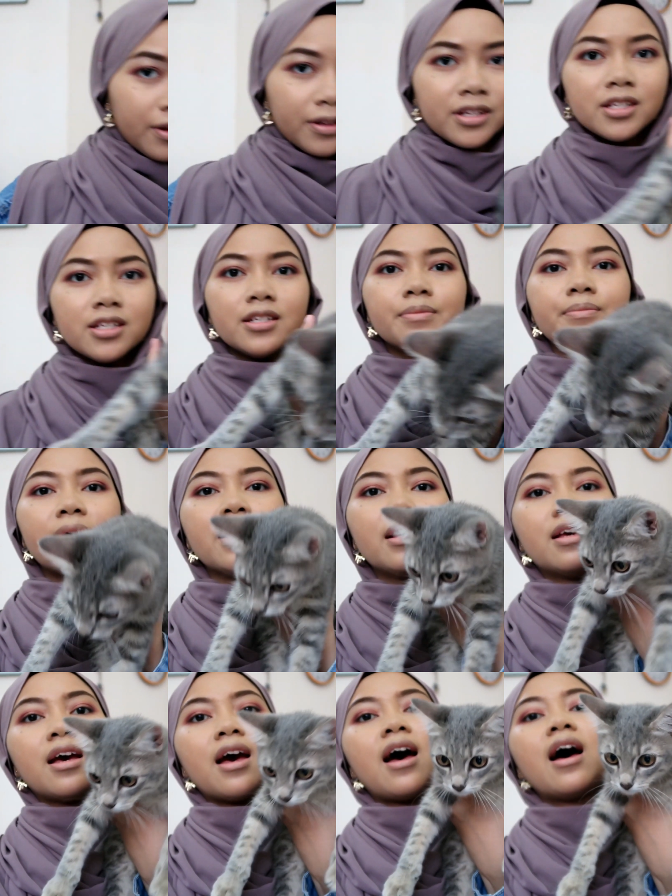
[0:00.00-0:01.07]
This is my
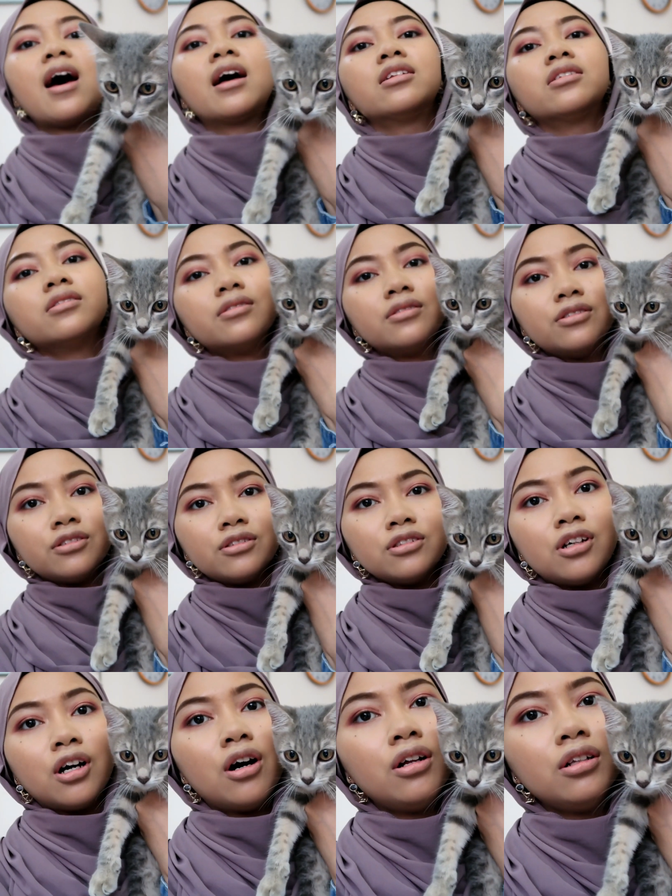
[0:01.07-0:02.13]
cat
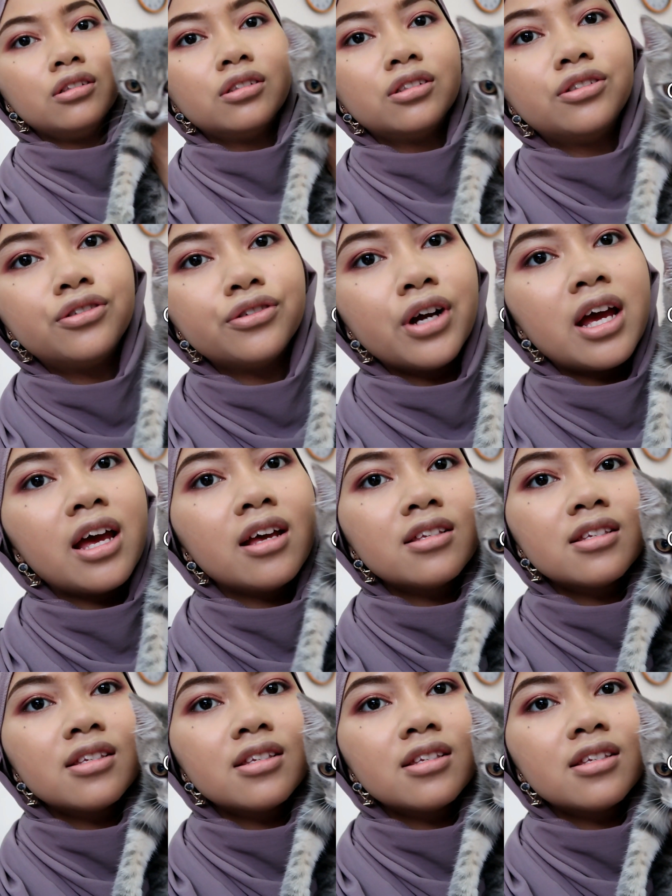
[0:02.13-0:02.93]
called Gray.